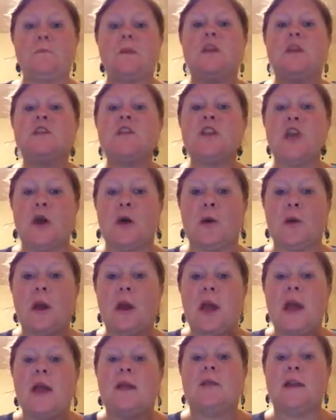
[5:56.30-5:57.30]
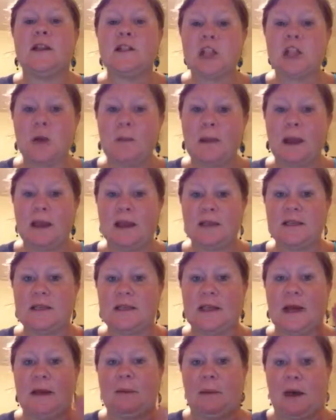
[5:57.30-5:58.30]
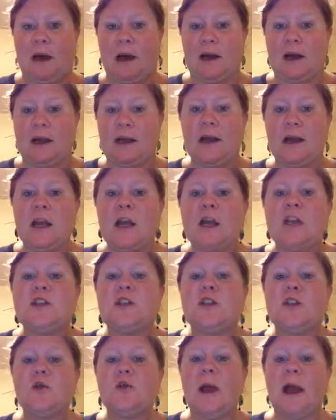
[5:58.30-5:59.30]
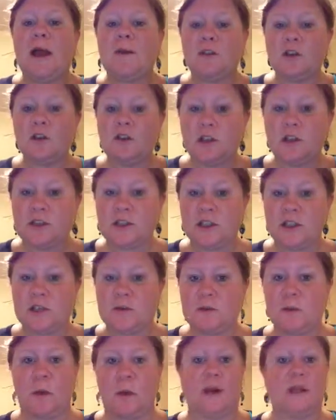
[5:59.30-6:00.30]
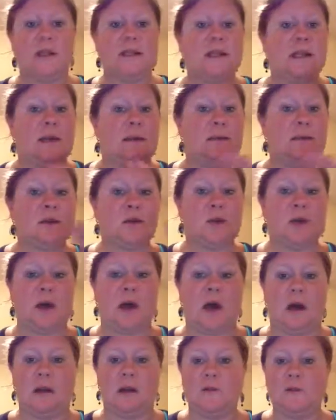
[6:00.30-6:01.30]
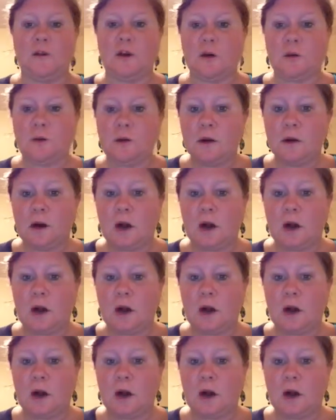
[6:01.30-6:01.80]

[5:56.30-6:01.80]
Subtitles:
So, let's go back into that body. So you have your transition points in between all of your